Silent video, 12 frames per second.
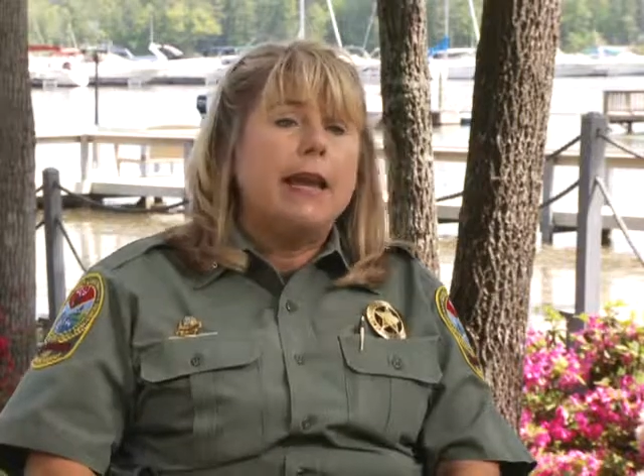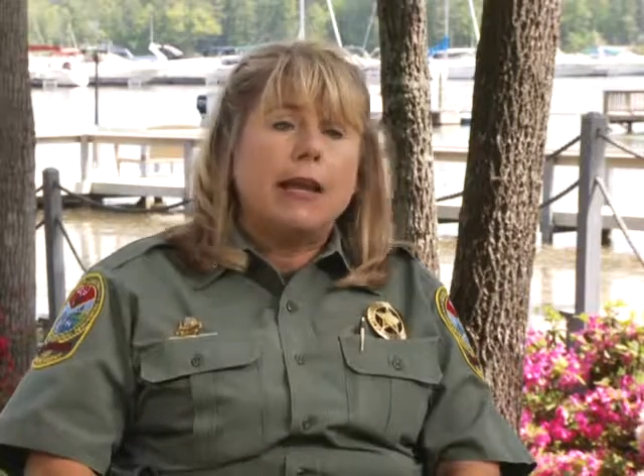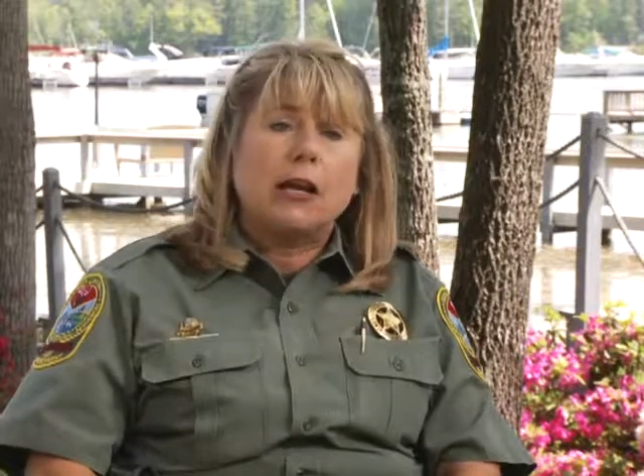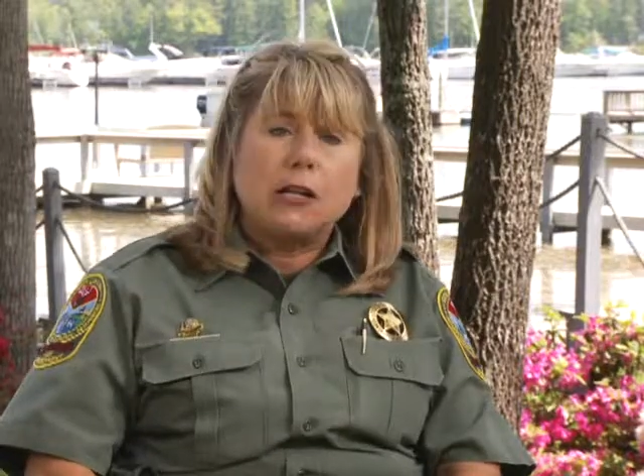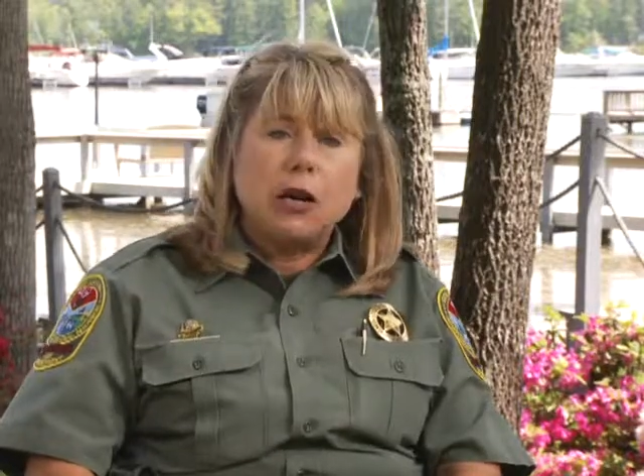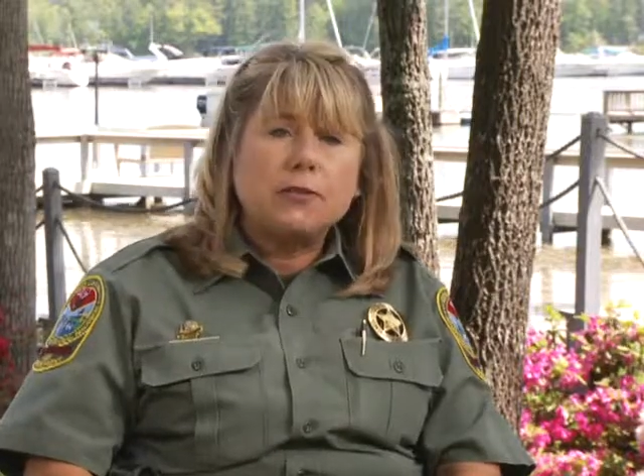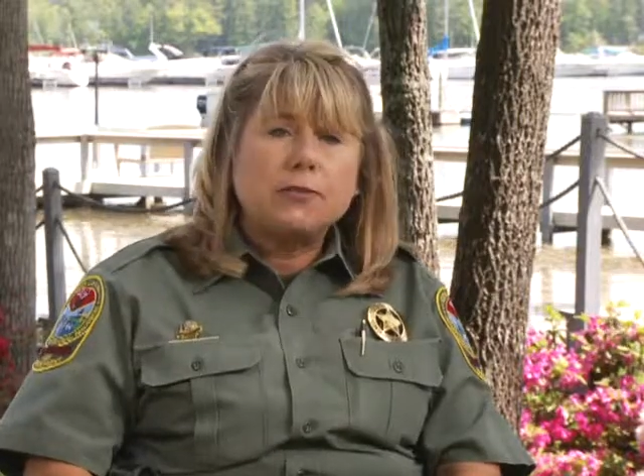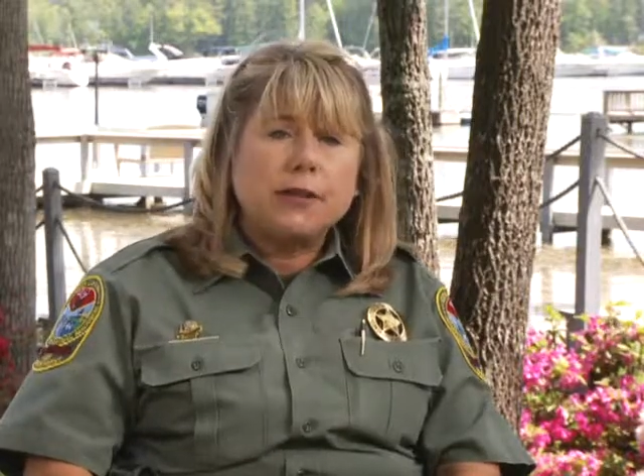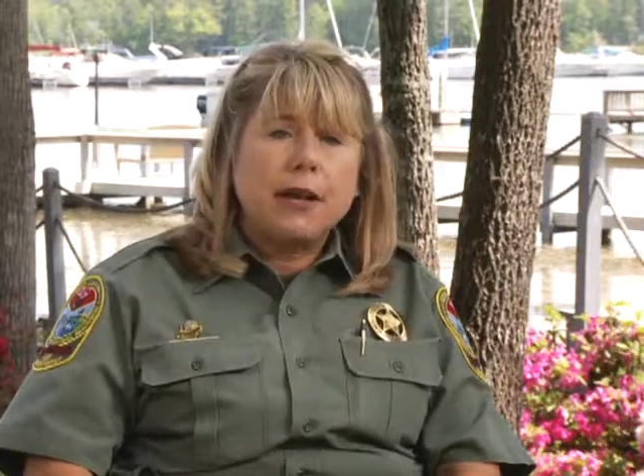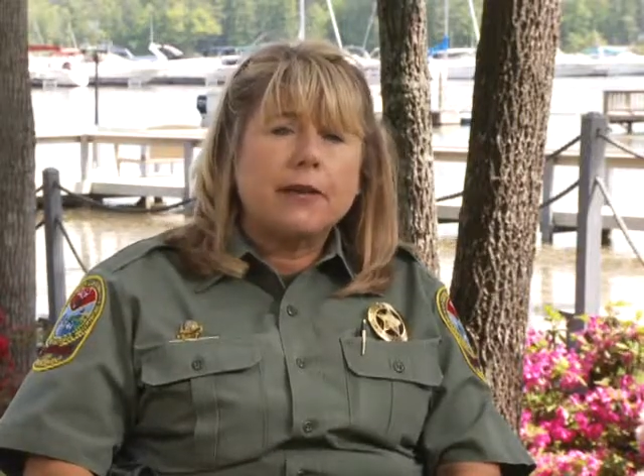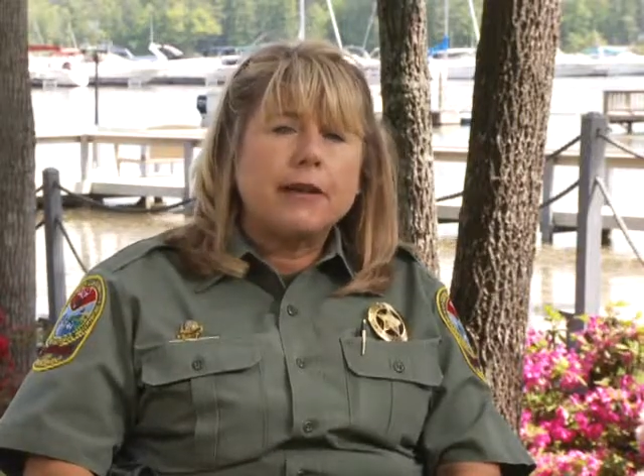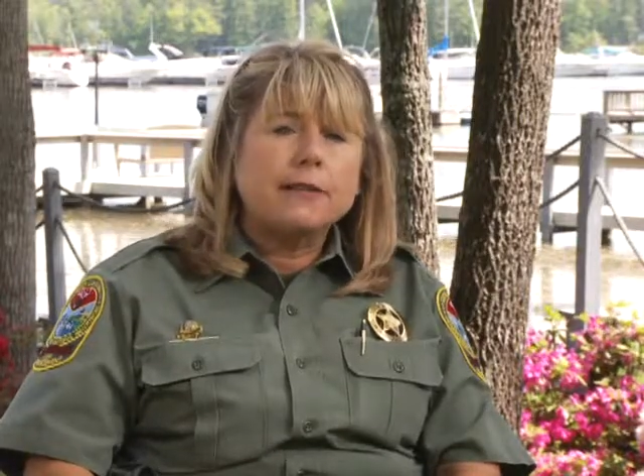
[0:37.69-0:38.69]
enclosed
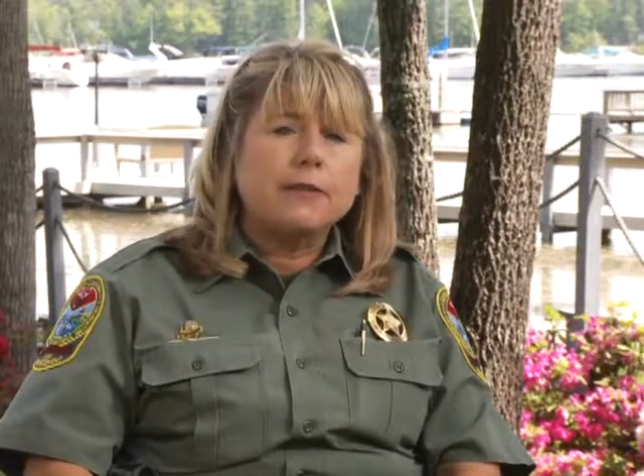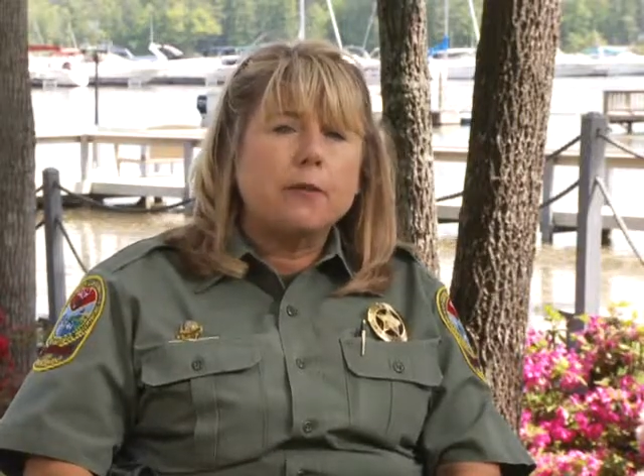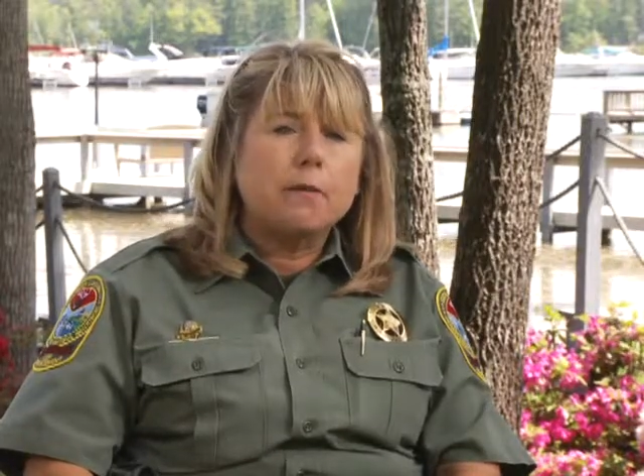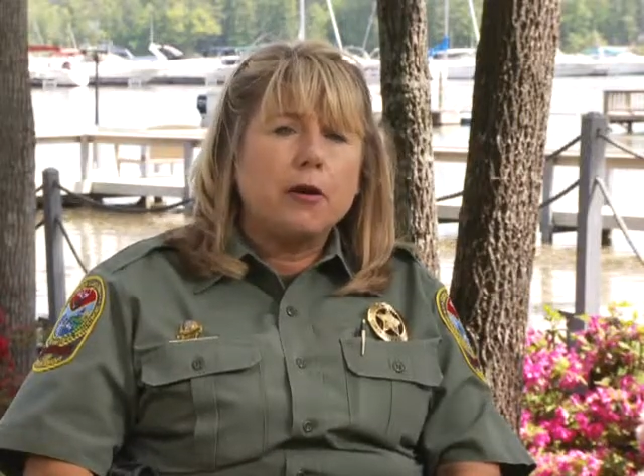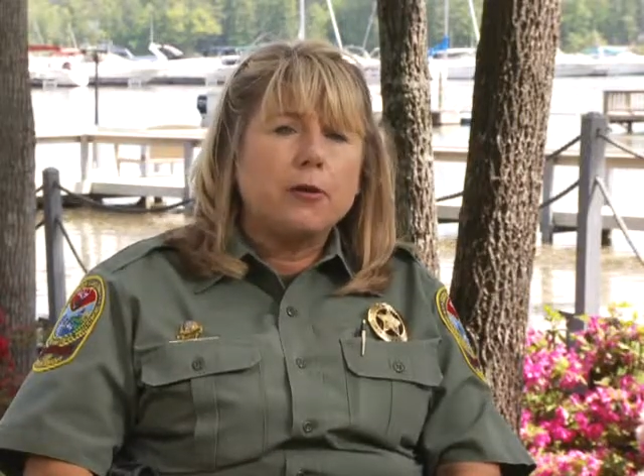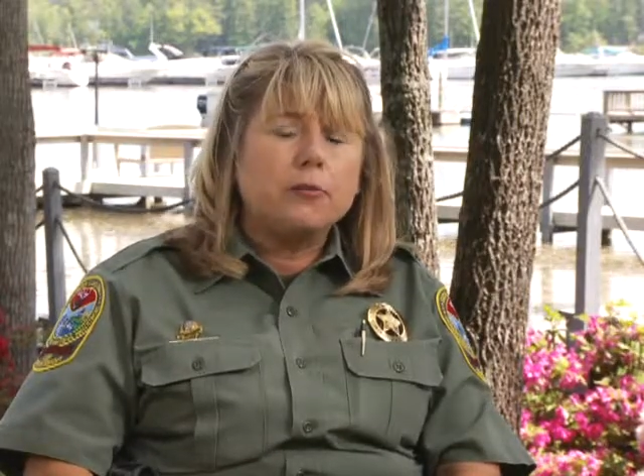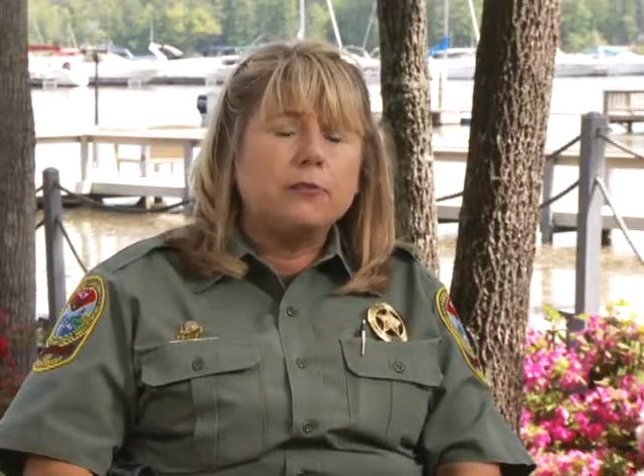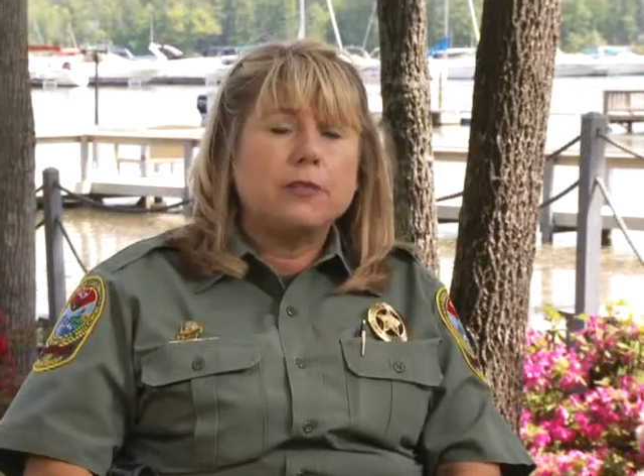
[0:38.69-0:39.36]
areas in the boat,